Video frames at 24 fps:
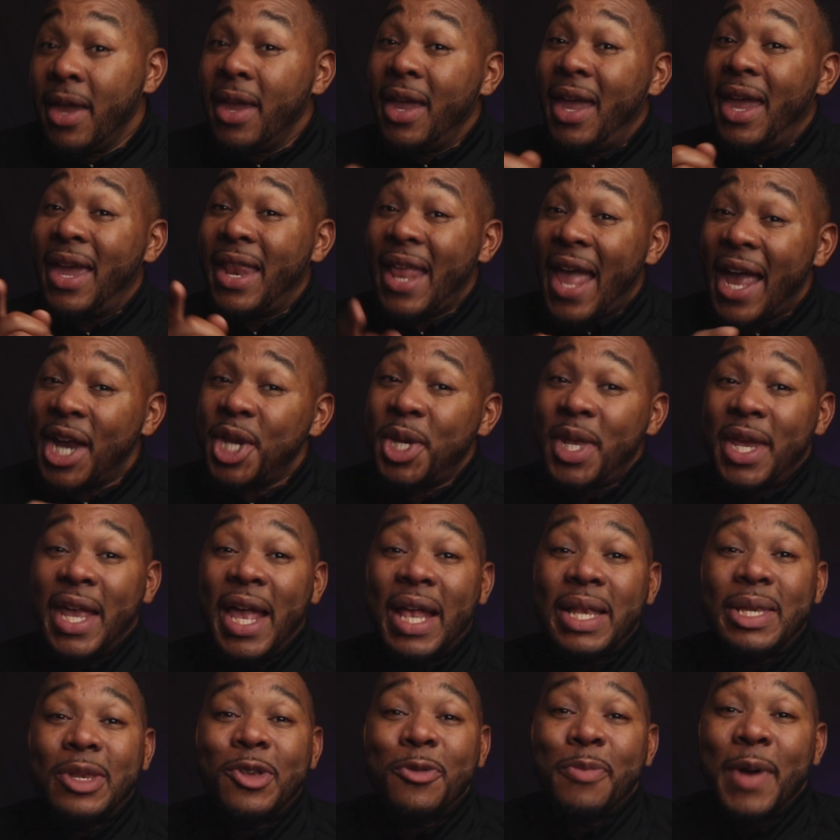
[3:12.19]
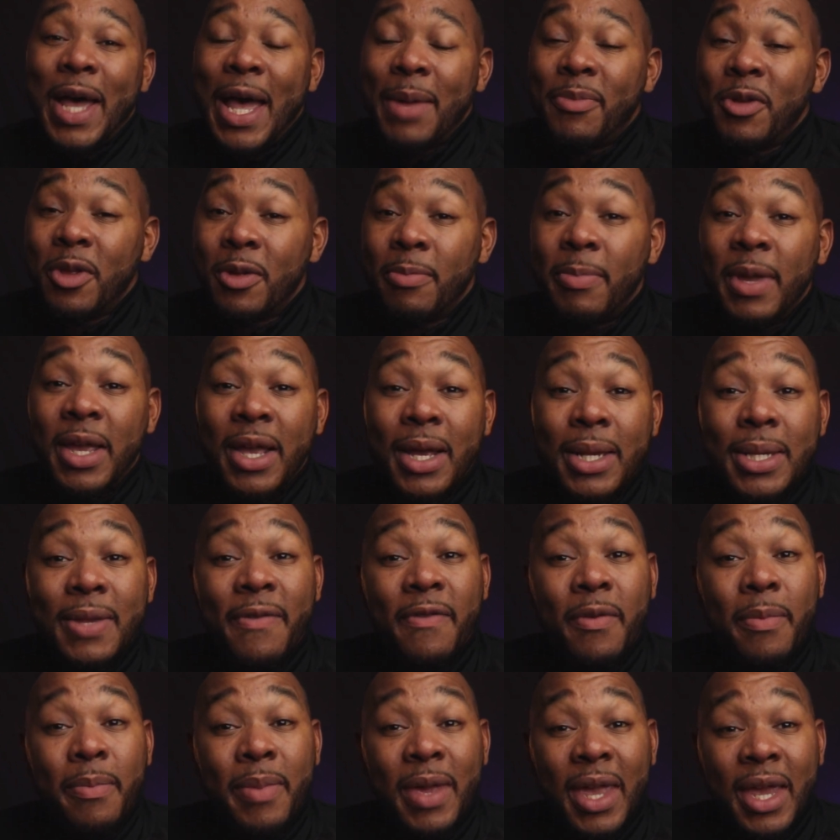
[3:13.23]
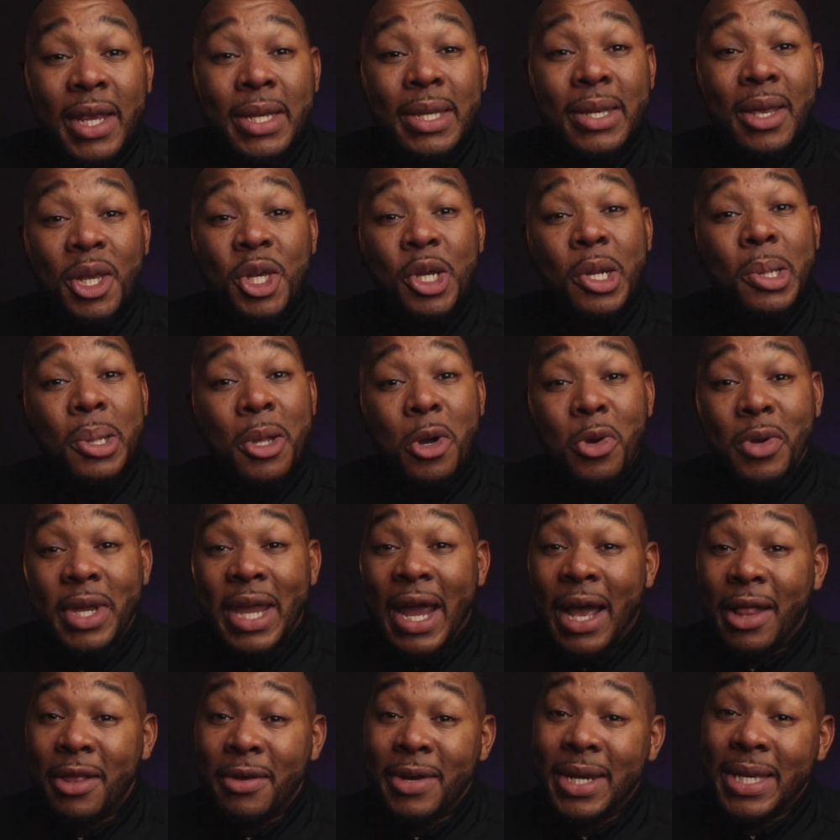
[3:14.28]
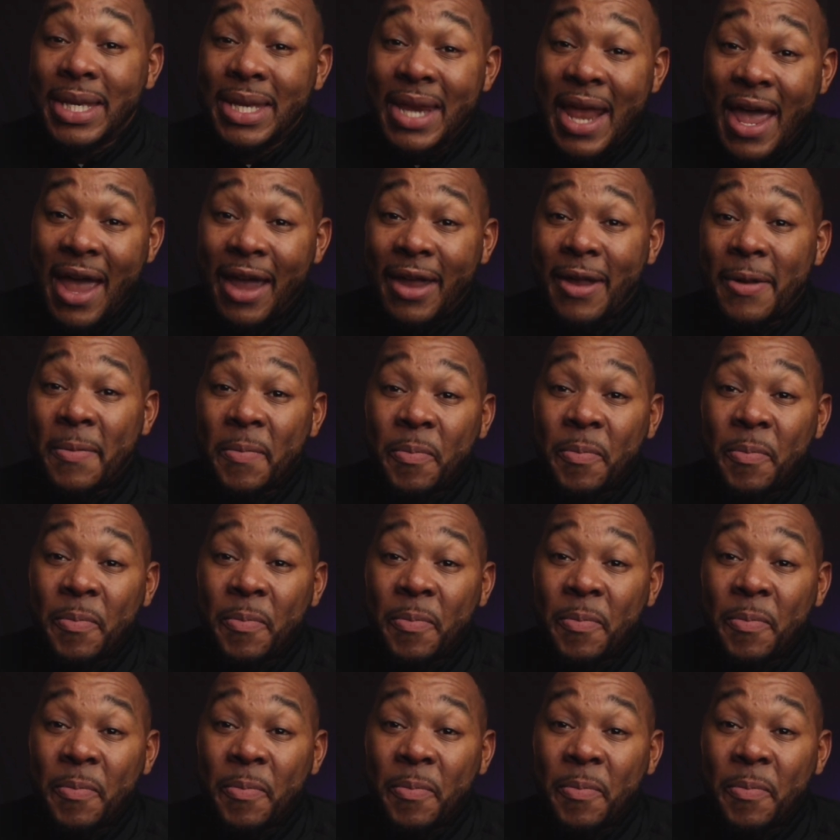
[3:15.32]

it actually got so popular because of it being such a low-calorie snack.